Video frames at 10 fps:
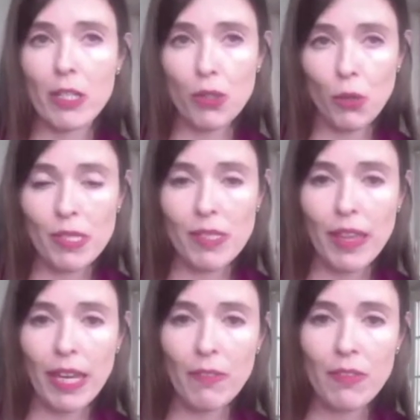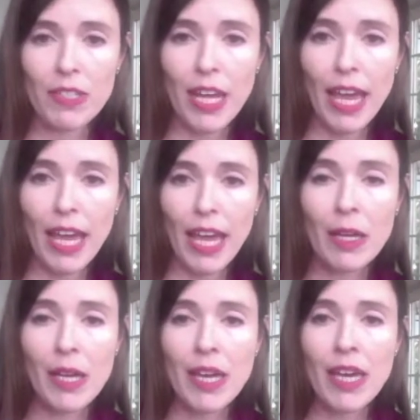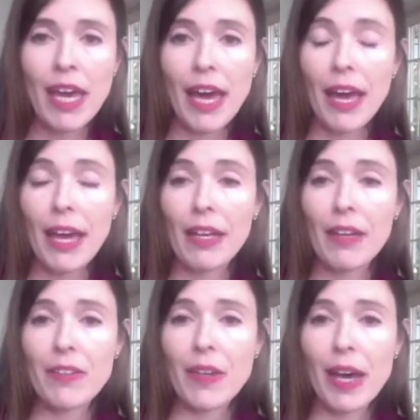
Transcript: a choice at the end of the day. And